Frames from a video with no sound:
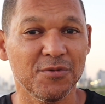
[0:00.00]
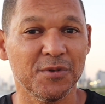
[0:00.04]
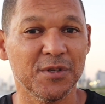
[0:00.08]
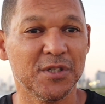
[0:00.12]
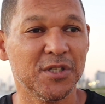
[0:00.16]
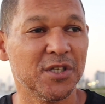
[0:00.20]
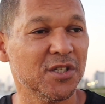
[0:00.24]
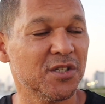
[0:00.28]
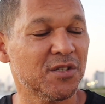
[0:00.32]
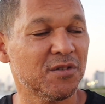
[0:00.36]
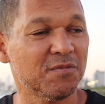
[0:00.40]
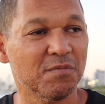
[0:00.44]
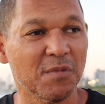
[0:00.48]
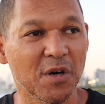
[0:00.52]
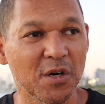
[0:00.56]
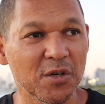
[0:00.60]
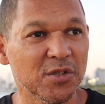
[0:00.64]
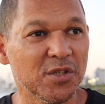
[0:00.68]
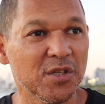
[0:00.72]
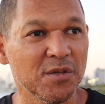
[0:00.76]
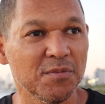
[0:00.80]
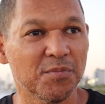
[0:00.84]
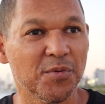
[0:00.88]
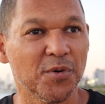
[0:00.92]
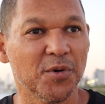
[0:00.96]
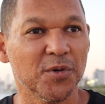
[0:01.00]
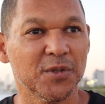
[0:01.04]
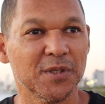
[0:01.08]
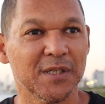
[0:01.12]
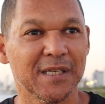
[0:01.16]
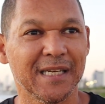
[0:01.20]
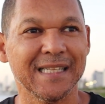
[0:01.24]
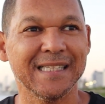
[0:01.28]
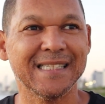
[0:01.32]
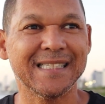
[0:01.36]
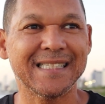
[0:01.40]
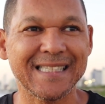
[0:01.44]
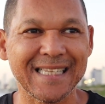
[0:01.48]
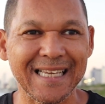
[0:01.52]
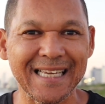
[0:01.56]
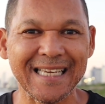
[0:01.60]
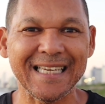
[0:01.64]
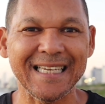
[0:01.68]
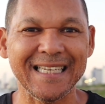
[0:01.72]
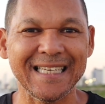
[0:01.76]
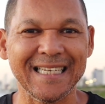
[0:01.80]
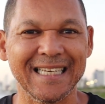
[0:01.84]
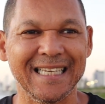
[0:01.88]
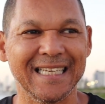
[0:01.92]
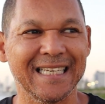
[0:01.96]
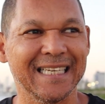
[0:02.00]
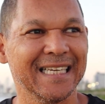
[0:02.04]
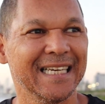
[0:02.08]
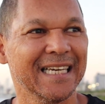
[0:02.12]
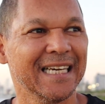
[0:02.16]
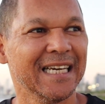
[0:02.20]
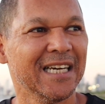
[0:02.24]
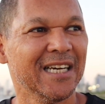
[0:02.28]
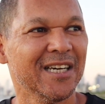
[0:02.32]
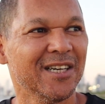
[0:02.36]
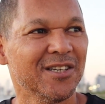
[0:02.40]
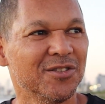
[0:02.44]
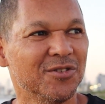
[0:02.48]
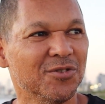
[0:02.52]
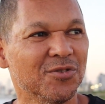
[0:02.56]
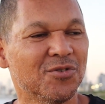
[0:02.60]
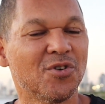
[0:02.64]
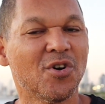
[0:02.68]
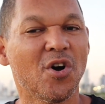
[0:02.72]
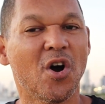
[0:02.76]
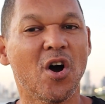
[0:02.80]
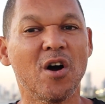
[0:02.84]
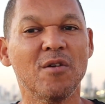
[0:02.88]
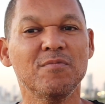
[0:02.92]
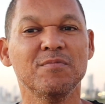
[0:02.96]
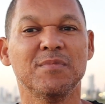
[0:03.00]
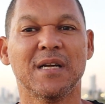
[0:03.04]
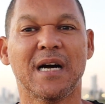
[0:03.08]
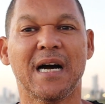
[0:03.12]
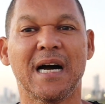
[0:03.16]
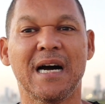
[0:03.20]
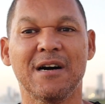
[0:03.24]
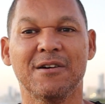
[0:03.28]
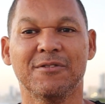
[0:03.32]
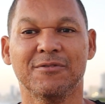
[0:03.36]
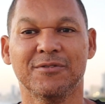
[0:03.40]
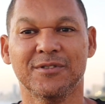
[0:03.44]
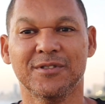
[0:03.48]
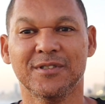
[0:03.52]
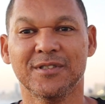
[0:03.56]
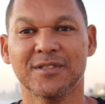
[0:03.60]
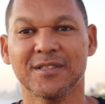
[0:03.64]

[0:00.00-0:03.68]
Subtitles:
which is most important, and secondly to calm down,